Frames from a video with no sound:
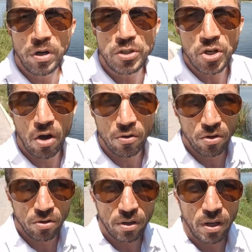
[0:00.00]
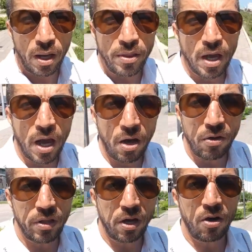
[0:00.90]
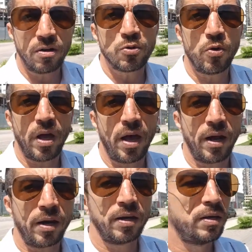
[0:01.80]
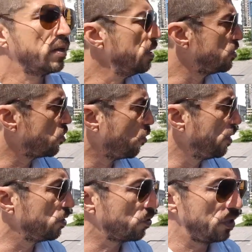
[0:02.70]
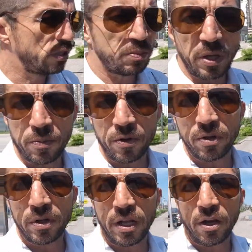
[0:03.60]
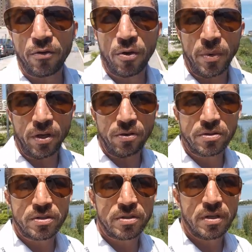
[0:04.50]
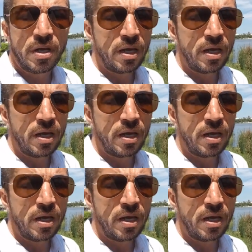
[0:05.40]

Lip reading: show you the homes we are showing to these people in a few minutes.